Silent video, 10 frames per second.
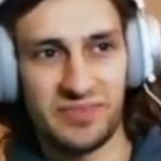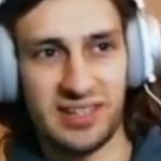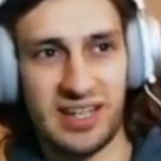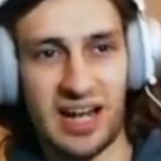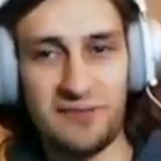
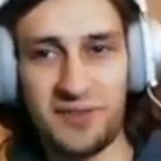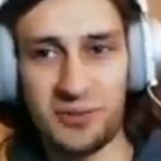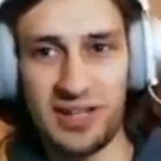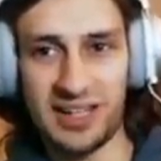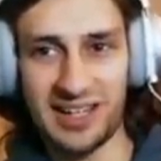I feel
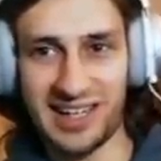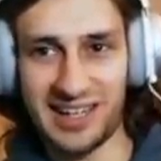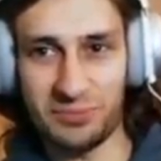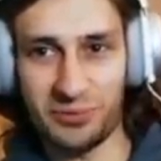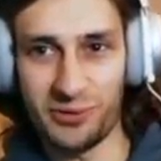like I can
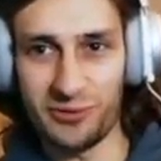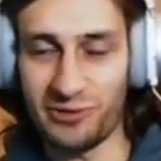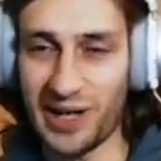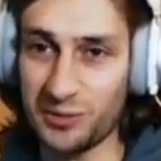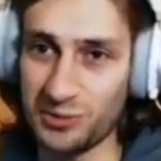improve
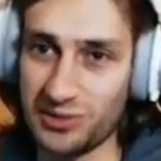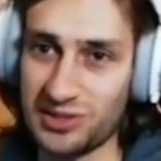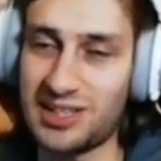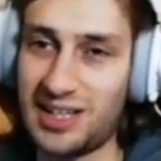record